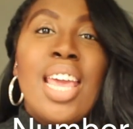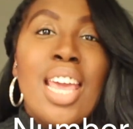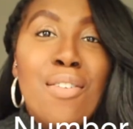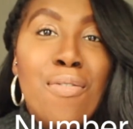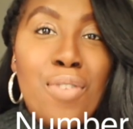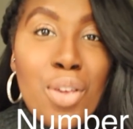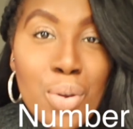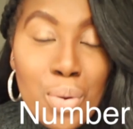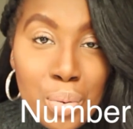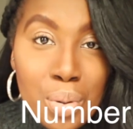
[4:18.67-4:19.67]
if
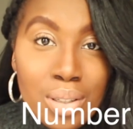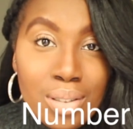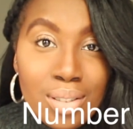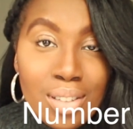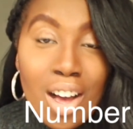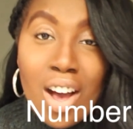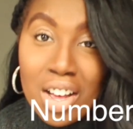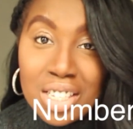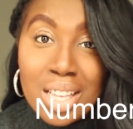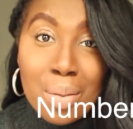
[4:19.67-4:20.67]
you
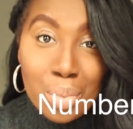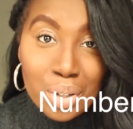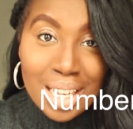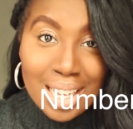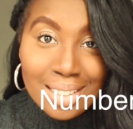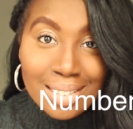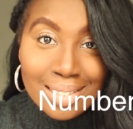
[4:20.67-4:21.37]
are somebody,